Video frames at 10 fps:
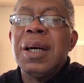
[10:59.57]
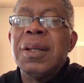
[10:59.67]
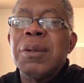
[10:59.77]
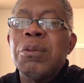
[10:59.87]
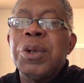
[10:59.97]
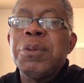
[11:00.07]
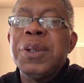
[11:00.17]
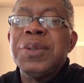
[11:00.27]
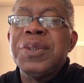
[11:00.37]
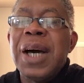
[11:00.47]
the
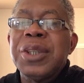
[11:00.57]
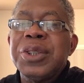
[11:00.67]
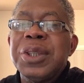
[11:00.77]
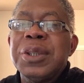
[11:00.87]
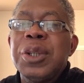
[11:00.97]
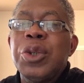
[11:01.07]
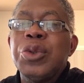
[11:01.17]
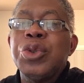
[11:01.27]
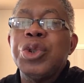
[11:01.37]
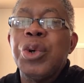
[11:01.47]
woodwind section
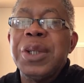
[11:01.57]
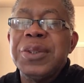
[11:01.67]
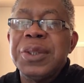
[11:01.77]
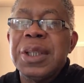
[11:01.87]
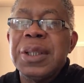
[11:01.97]
joins in.